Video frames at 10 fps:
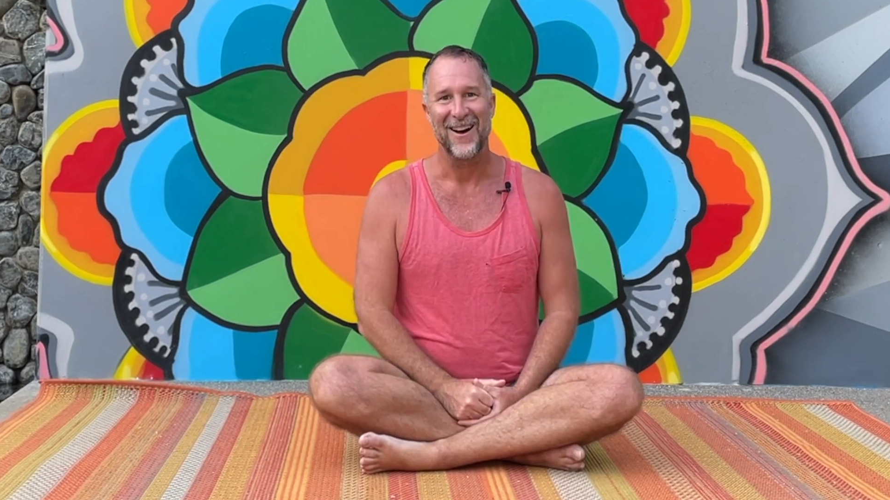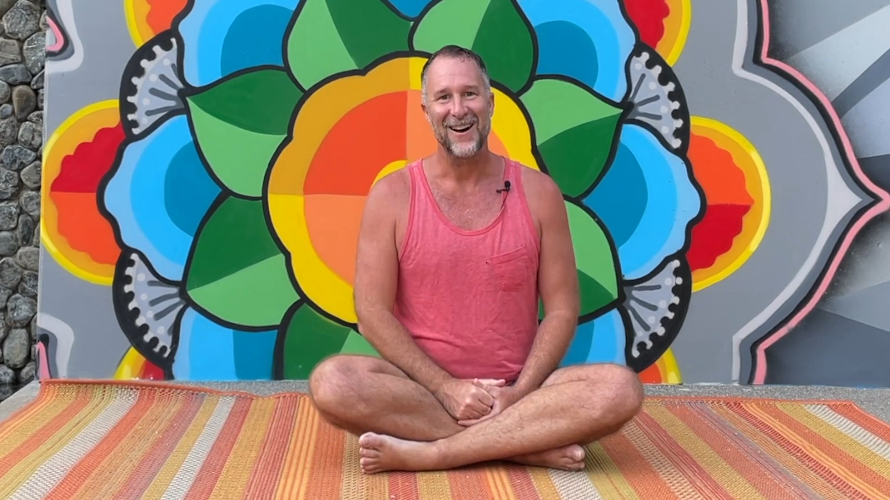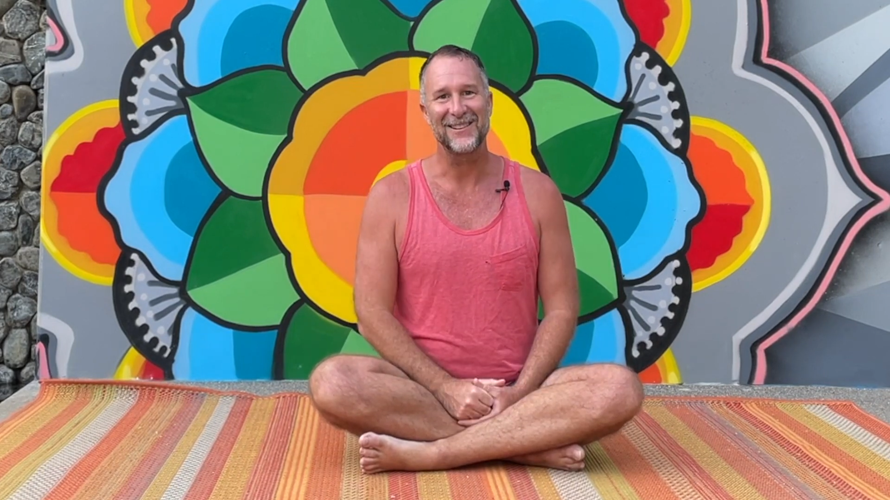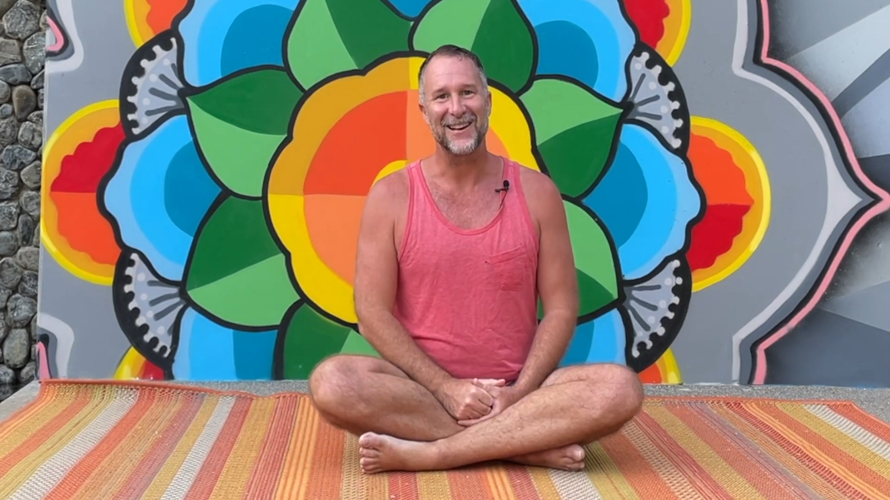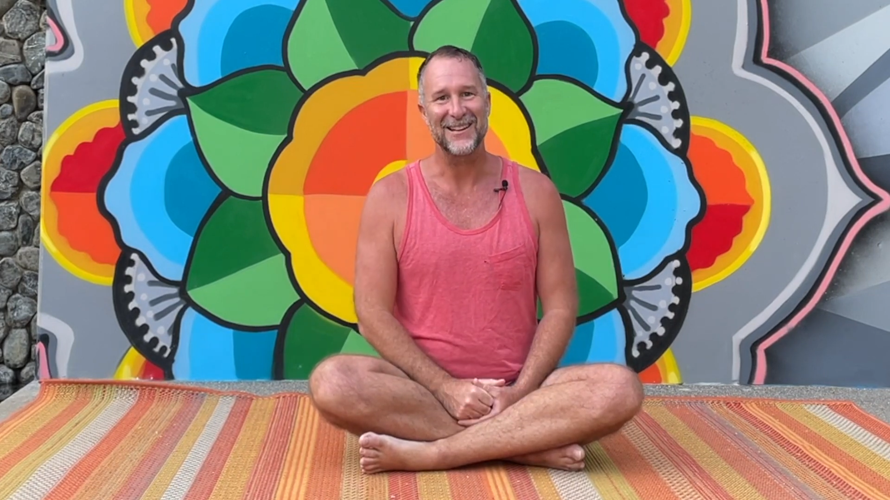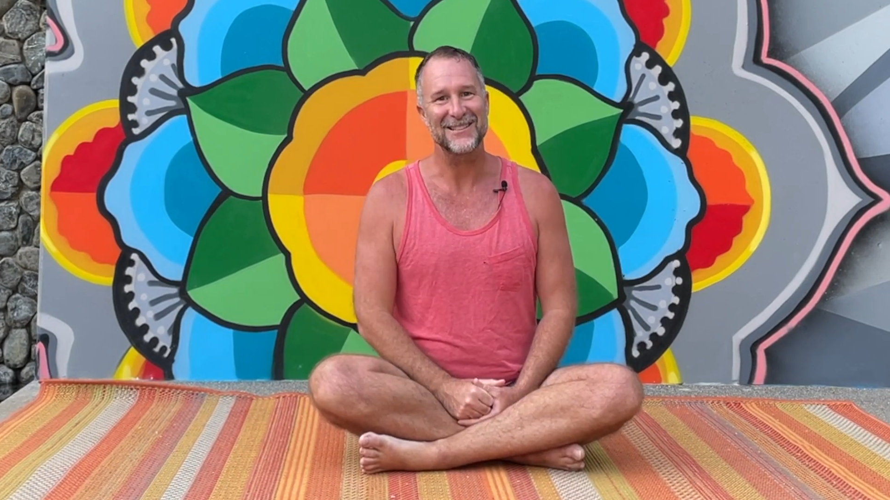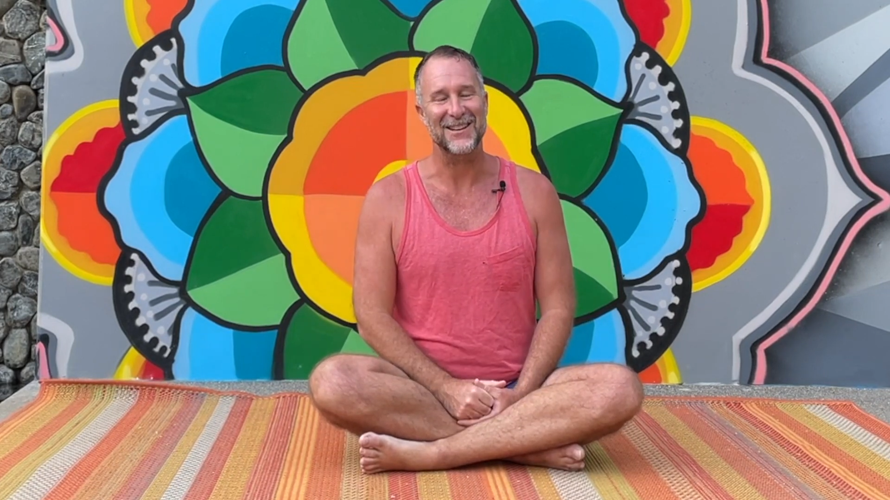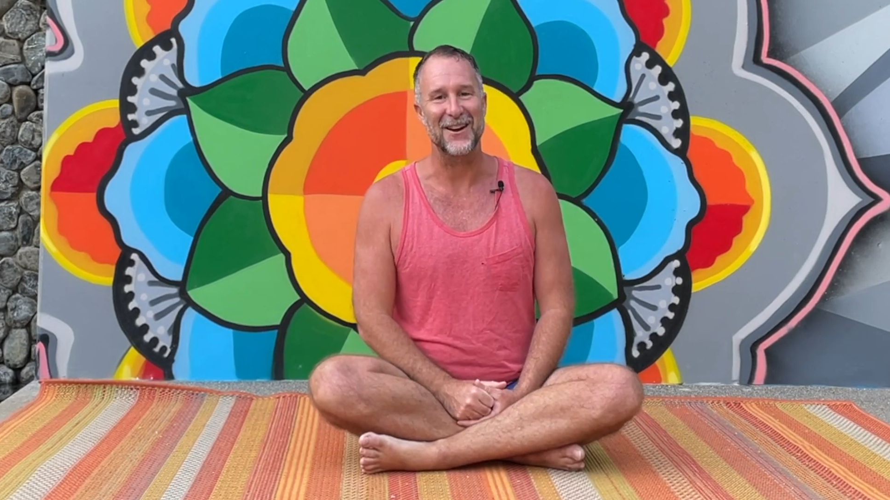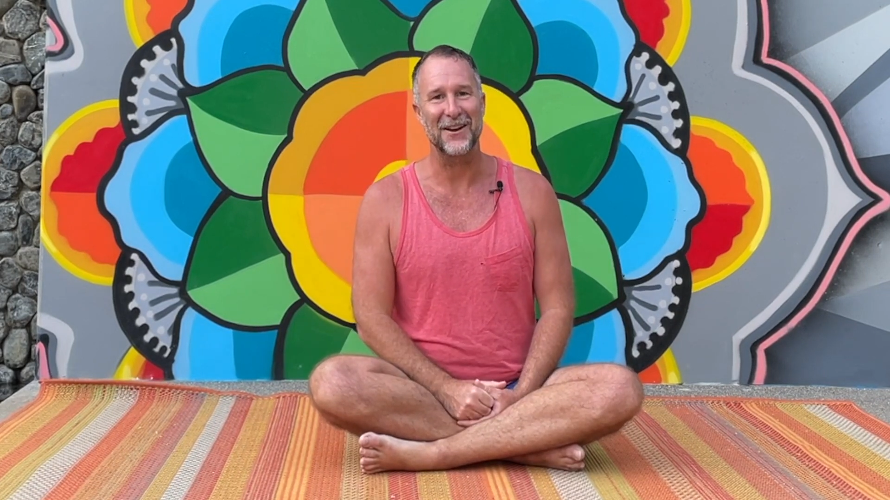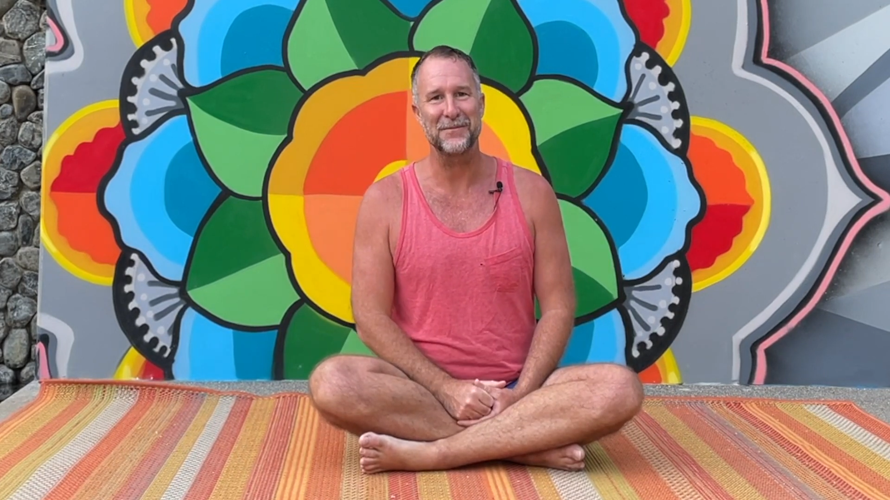A lot of
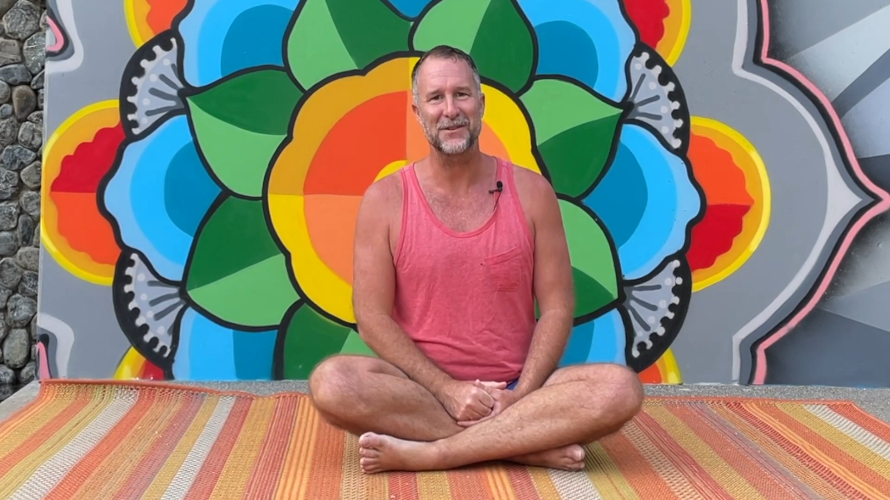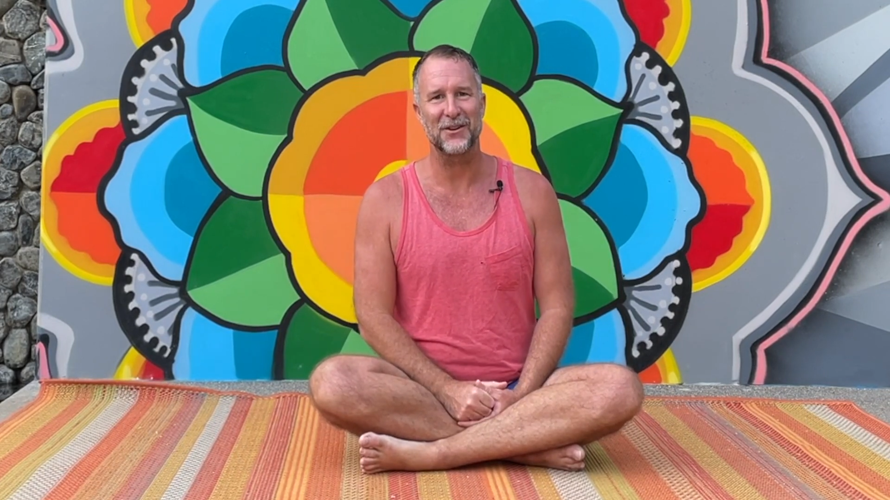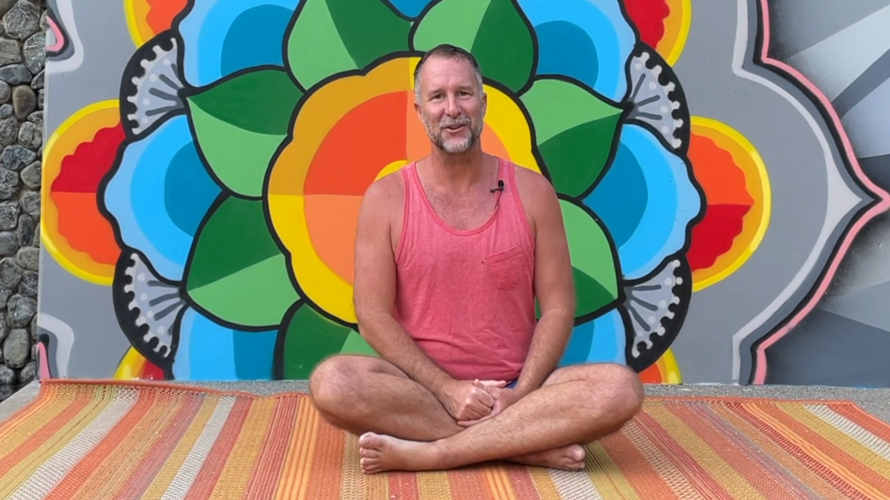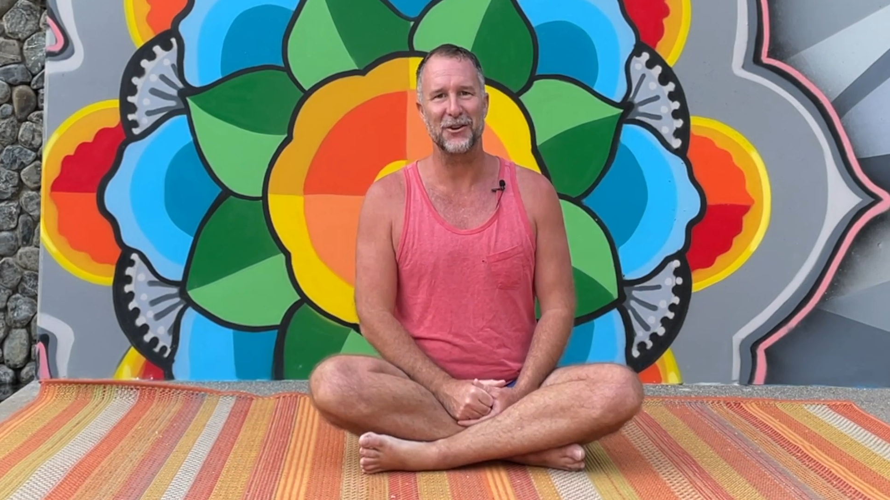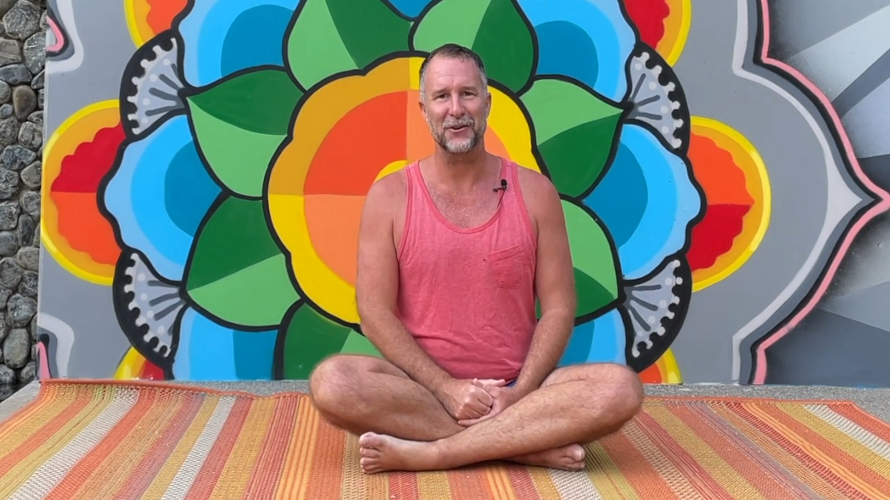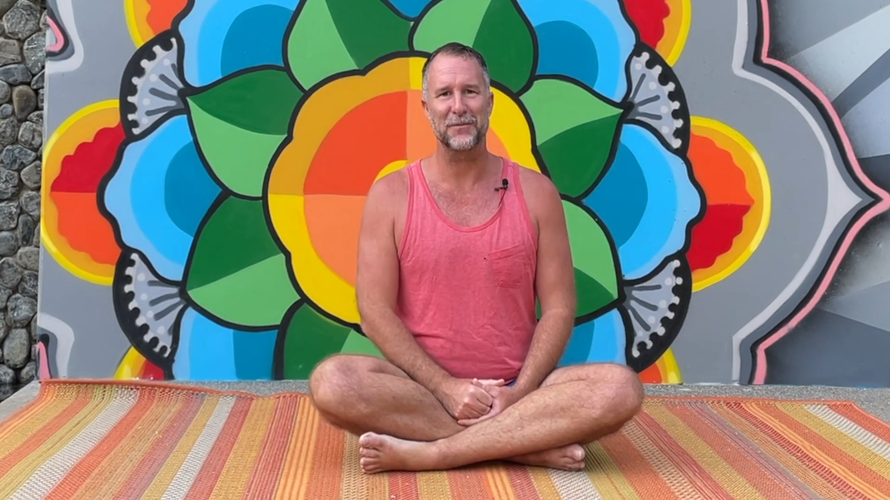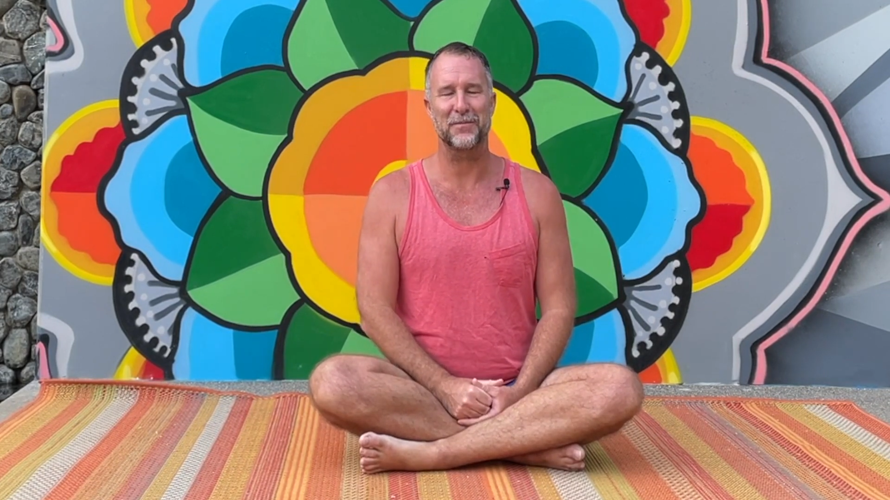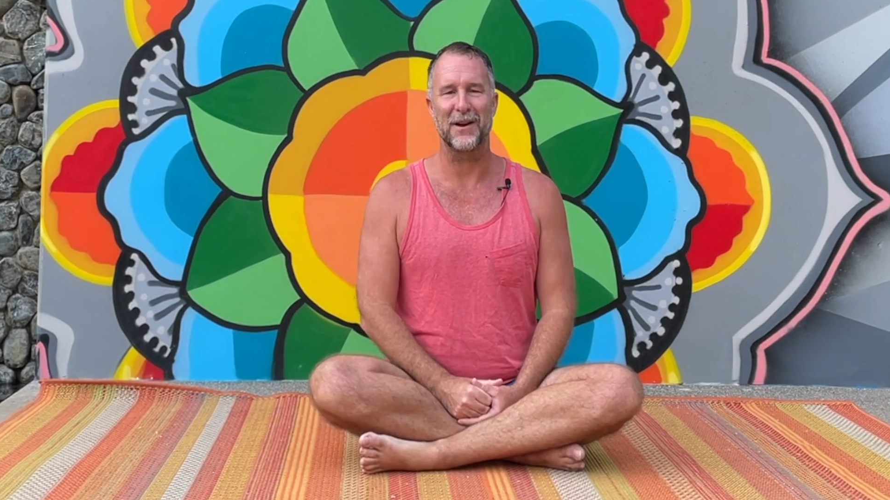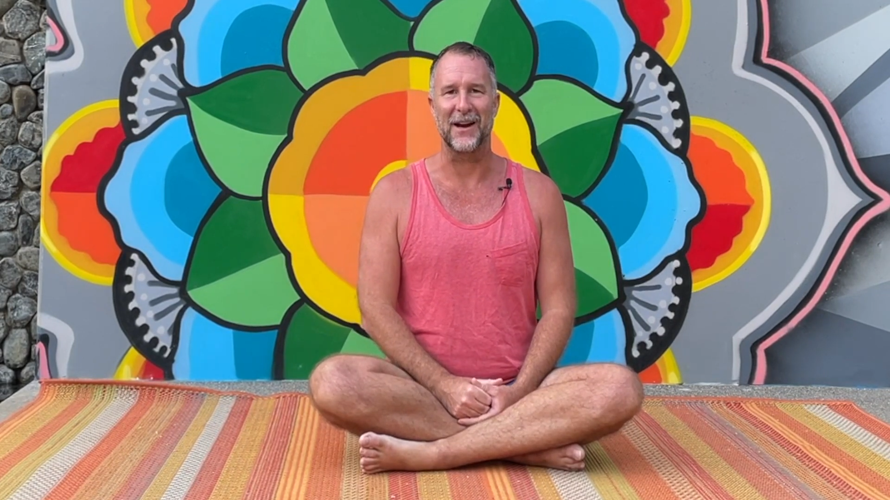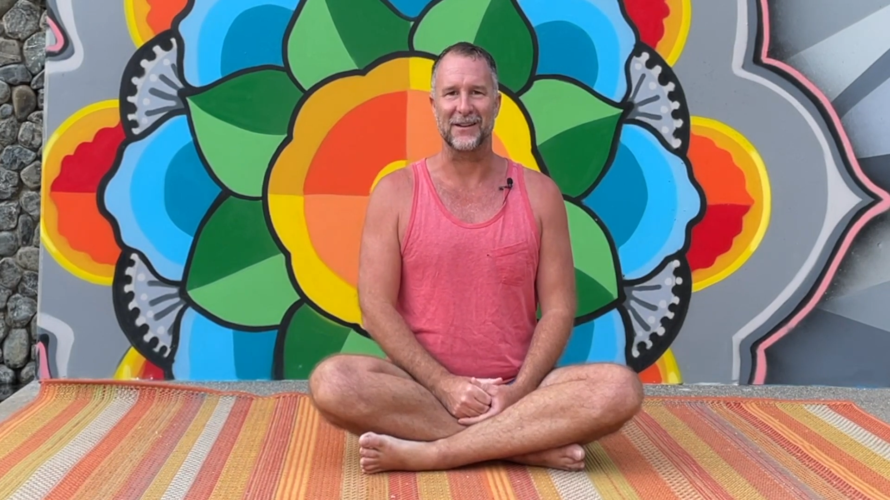times in our yoga
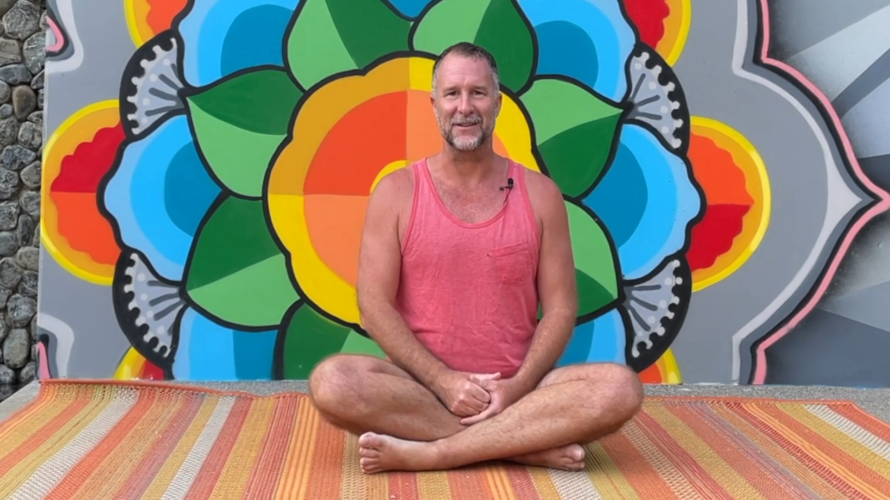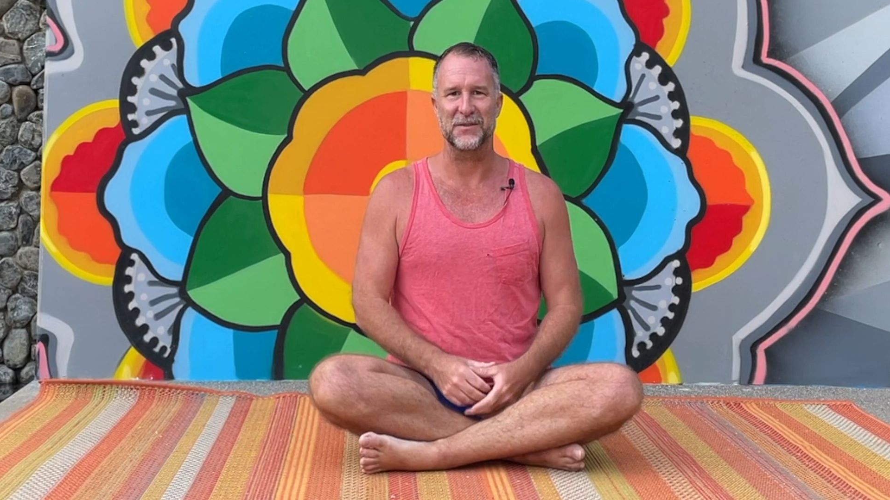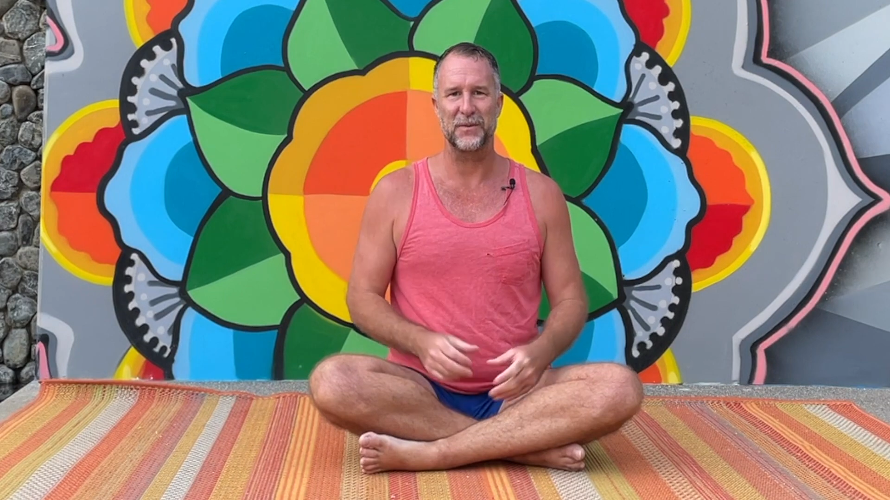practice,